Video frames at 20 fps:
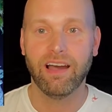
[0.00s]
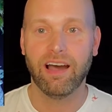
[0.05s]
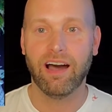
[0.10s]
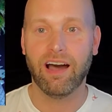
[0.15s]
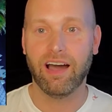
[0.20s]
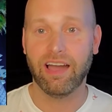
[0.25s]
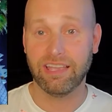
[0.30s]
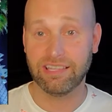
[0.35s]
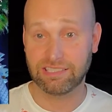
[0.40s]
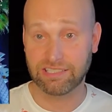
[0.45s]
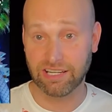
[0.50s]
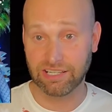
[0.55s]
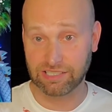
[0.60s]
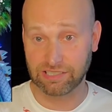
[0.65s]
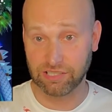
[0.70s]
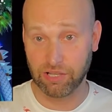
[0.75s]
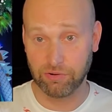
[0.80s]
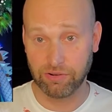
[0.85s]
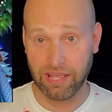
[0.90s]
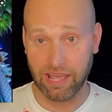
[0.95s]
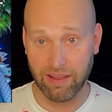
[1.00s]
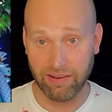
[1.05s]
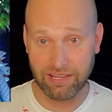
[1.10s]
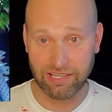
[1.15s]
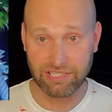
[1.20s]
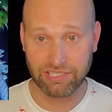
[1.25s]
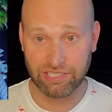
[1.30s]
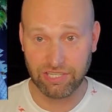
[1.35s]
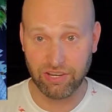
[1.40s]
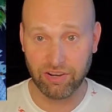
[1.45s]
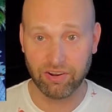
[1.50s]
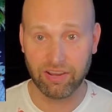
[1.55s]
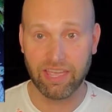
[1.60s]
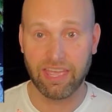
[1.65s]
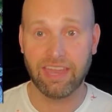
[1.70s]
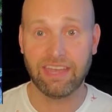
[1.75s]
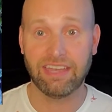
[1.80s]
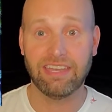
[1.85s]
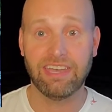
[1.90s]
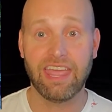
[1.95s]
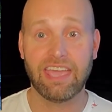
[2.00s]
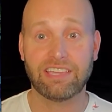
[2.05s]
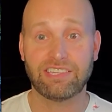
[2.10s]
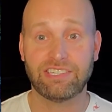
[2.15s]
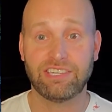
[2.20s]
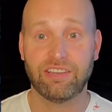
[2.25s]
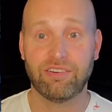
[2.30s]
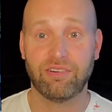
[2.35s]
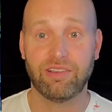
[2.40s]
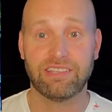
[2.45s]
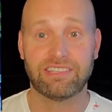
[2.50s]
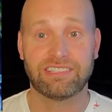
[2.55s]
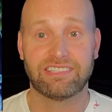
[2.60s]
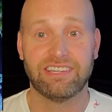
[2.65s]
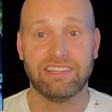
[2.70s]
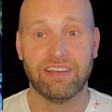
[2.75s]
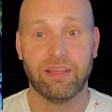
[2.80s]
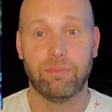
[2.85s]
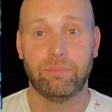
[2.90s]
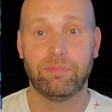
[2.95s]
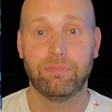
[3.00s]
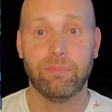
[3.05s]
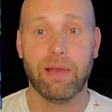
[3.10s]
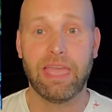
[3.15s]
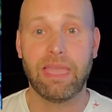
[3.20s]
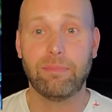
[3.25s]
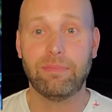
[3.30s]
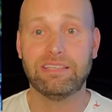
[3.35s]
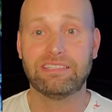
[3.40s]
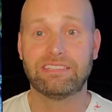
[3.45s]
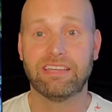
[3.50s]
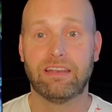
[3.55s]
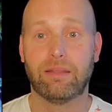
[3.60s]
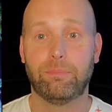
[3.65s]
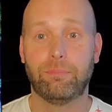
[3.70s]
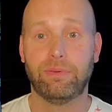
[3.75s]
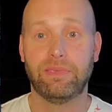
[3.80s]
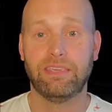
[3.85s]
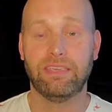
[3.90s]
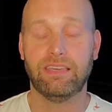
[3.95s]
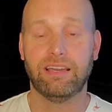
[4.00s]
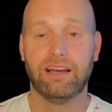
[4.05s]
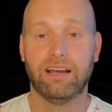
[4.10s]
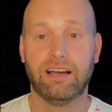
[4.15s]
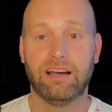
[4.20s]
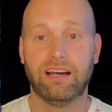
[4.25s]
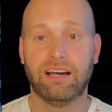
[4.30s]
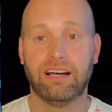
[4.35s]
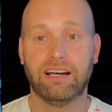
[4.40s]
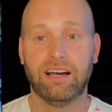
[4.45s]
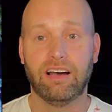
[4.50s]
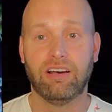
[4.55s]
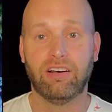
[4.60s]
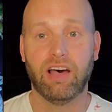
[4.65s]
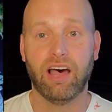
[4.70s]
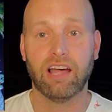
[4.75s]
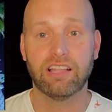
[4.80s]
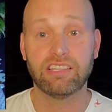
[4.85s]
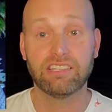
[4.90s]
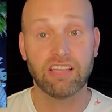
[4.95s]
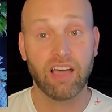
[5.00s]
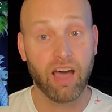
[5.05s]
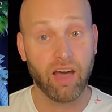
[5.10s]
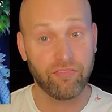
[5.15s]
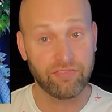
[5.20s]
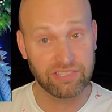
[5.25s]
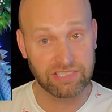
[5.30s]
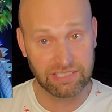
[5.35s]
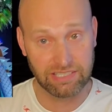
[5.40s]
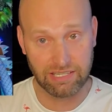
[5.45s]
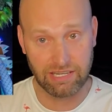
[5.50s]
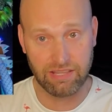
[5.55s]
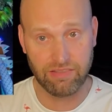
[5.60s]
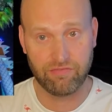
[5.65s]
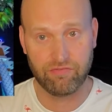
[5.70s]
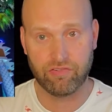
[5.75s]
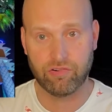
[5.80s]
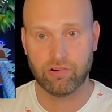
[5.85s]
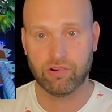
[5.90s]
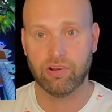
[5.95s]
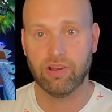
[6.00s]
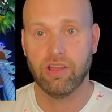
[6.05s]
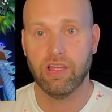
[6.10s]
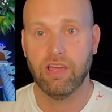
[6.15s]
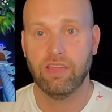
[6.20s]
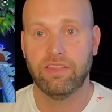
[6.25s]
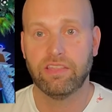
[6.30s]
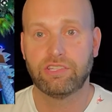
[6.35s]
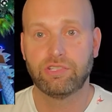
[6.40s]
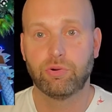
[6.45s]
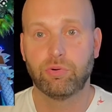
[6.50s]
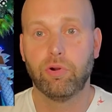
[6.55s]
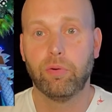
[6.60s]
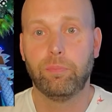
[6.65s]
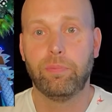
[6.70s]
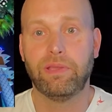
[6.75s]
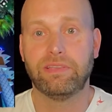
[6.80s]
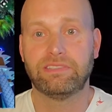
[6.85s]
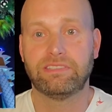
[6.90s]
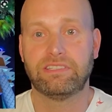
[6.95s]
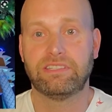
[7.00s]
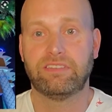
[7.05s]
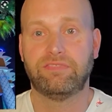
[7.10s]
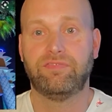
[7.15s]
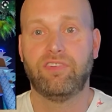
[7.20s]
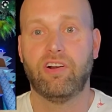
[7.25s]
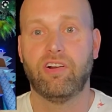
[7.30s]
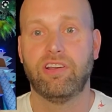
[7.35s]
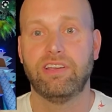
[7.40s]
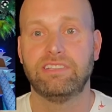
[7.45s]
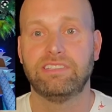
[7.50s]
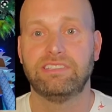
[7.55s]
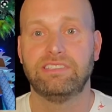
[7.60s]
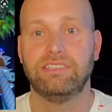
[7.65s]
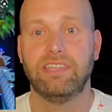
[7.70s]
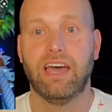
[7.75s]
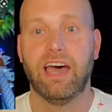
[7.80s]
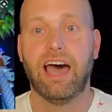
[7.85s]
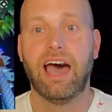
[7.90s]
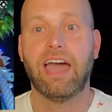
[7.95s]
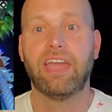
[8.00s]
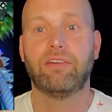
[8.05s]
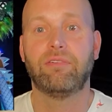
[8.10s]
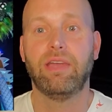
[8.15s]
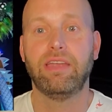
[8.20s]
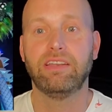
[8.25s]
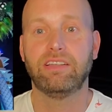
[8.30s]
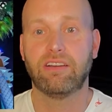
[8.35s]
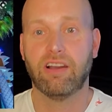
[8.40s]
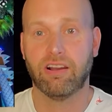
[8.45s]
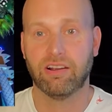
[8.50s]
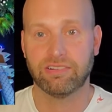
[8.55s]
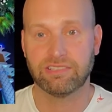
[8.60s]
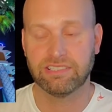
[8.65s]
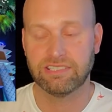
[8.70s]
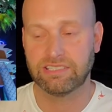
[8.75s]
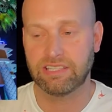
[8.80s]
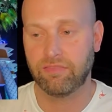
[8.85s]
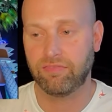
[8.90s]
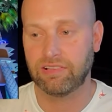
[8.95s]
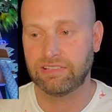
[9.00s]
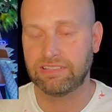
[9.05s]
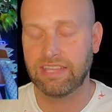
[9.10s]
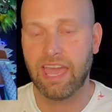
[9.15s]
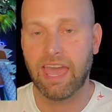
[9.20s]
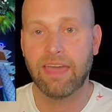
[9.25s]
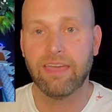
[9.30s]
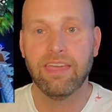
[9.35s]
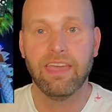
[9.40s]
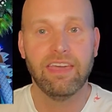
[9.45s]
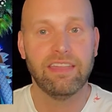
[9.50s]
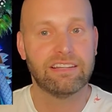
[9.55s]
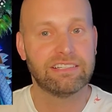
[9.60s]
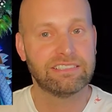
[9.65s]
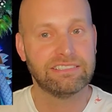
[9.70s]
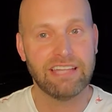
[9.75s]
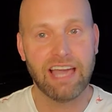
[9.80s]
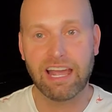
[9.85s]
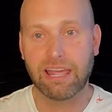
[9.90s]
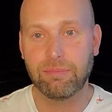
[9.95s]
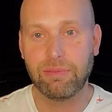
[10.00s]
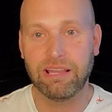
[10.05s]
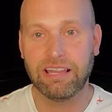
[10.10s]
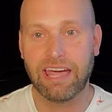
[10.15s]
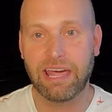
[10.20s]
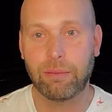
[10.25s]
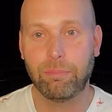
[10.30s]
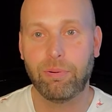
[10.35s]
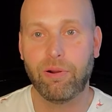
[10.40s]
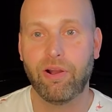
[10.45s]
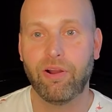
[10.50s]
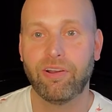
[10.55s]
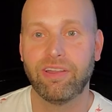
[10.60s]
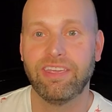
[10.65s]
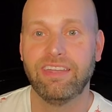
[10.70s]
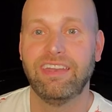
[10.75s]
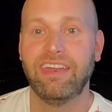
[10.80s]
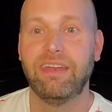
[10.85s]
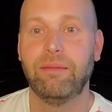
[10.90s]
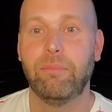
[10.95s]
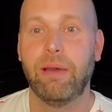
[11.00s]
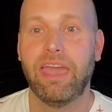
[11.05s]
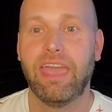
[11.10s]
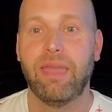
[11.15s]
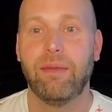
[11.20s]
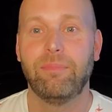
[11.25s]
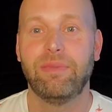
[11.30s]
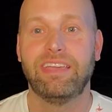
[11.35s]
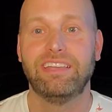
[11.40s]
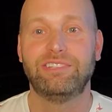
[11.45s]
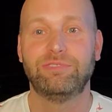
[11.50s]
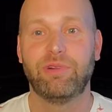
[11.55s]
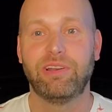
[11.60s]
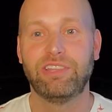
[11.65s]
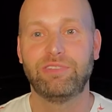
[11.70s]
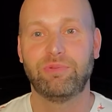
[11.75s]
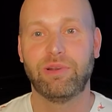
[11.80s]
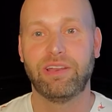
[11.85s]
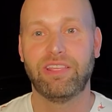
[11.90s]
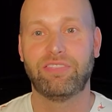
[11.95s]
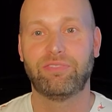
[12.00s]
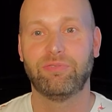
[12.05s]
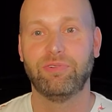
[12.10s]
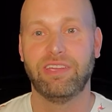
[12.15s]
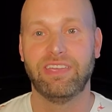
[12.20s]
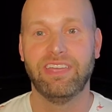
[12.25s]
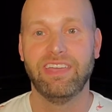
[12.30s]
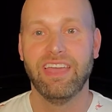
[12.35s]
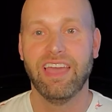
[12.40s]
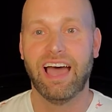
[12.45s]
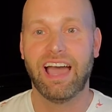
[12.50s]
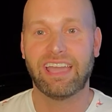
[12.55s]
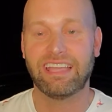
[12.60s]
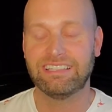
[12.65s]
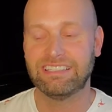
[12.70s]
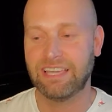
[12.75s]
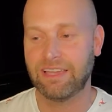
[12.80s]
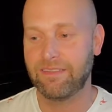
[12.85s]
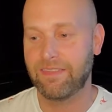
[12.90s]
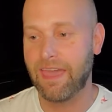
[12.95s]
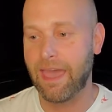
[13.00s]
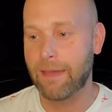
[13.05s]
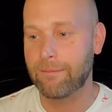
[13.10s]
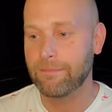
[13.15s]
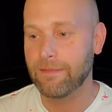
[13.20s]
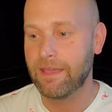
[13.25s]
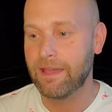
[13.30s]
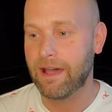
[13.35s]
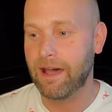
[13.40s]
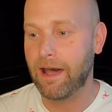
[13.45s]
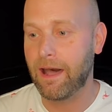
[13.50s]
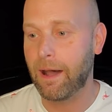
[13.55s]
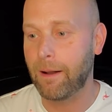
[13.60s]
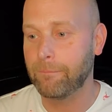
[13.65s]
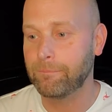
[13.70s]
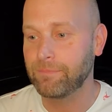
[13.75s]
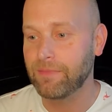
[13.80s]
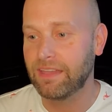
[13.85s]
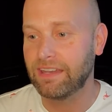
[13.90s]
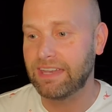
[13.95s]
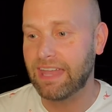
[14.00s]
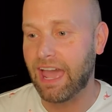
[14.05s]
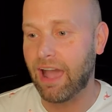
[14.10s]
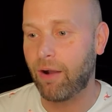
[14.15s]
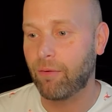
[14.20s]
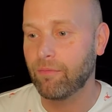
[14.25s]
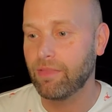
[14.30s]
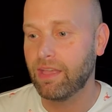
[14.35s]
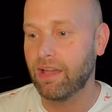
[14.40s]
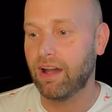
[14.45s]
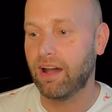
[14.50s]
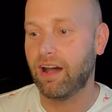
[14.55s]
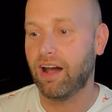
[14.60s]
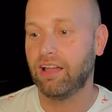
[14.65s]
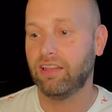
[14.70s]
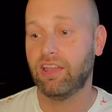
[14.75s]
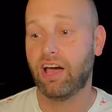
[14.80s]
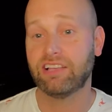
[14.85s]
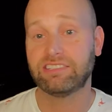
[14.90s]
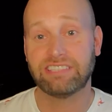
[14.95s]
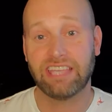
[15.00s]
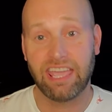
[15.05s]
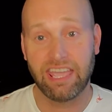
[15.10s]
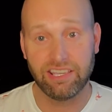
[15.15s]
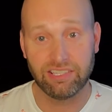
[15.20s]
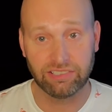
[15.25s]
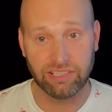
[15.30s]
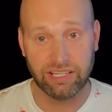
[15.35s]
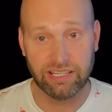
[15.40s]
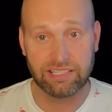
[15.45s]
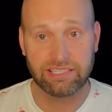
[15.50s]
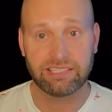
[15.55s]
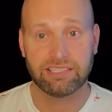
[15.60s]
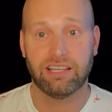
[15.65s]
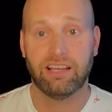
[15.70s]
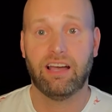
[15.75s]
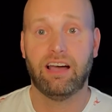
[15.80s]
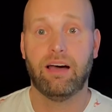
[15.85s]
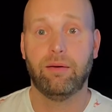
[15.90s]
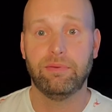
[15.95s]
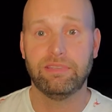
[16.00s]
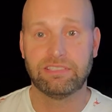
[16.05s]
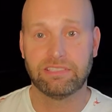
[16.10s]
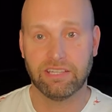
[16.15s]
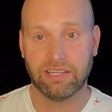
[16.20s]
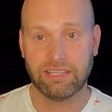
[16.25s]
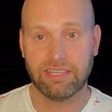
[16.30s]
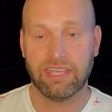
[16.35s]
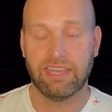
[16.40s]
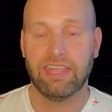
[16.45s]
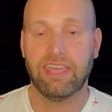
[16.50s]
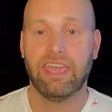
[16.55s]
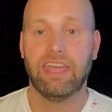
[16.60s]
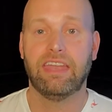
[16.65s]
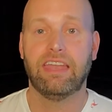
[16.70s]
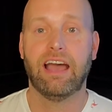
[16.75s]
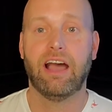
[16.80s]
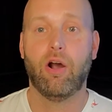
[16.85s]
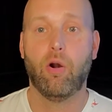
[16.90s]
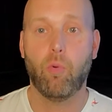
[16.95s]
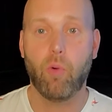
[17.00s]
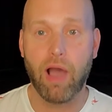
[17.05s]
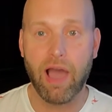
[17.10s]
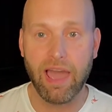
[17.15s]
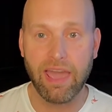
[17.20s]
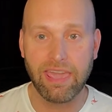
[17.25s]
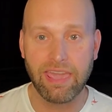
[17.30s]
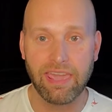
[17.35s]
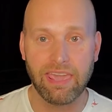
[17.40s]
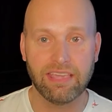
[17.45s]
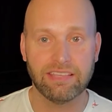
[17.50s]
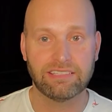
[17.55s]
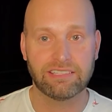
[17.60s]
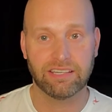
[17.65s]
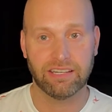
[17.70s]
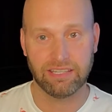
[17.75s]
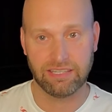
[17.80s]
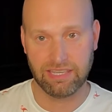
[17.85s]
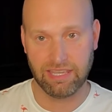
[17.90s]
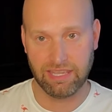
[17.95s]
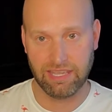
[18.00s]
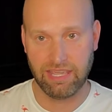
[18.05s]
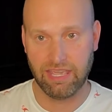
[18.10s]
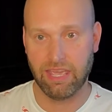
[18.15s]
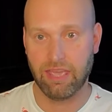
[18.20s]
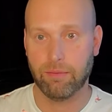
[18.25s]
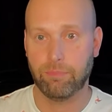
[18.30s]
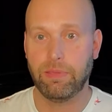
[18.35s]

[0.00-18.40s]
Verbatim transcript: Uh, it's going to slow down this year, and next year it's going to Miami's going to be uh, a, a, tough city for the Turo business as far as the higher end cars and stuff like that. There's not going to be a lot of partying in Miami in 2023. I can tell you that. Uh, now, uh, Los Angeles uh, is going to get hit. Hawaii is going to get hit.